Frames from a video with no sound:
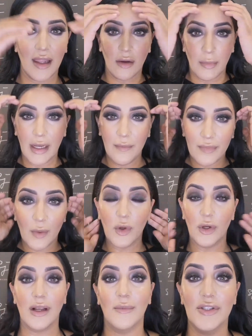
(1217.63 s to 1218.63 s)
that a little minute, and then
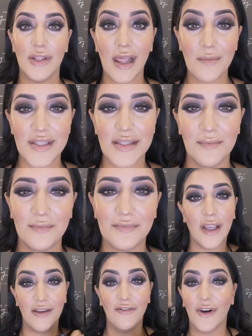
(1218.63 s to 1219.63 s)
we're going to come into the lips.
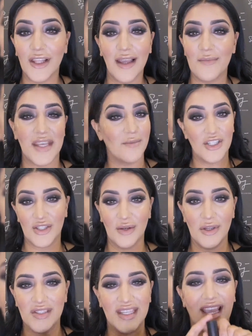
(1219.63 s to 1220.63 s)
For the lips, I'm just
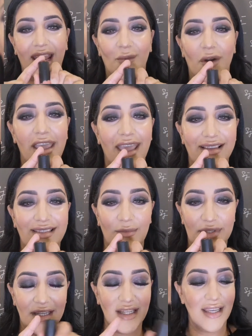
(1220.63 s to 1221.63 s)
going to be using an
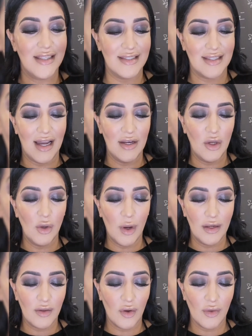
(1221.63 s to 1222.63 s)
NYX lipstick. It's a new
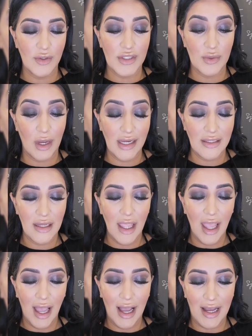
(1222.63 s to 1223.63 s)
one called Suede,
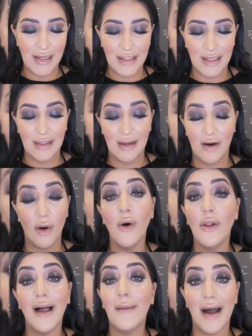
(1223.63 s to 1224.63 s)
and they are
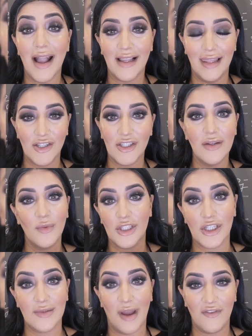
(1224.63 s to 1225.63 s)
all a matte collection,
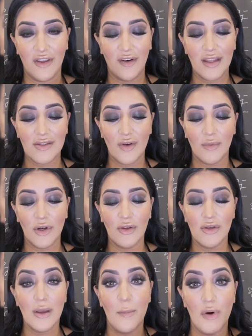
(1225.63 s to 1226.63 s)
which is my favourite. So I'm
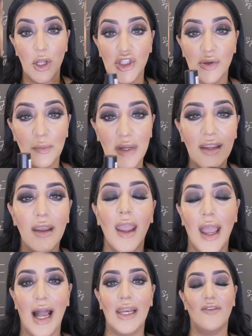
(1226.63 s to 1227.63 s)
going to use Brunch Me,
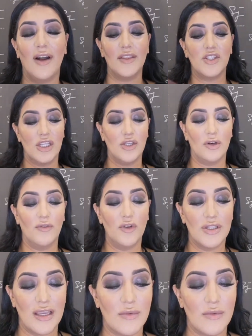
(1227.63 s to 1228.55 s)
and I've had the shade on a few